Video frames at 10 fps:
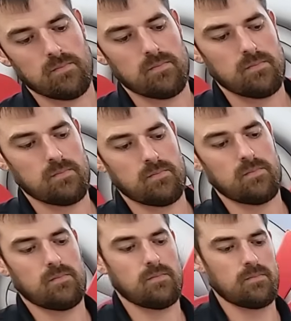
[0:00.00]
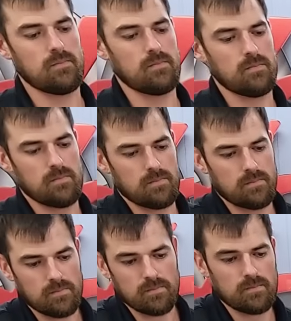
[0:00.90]

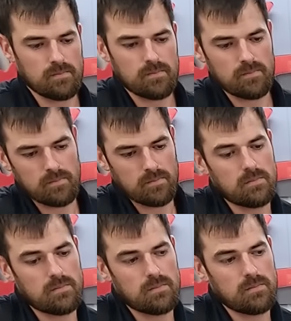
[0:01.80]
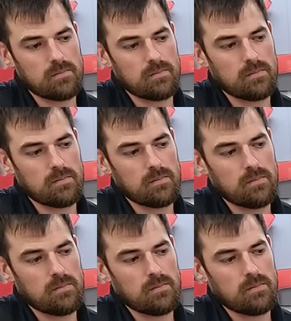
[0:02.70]
(not speaking)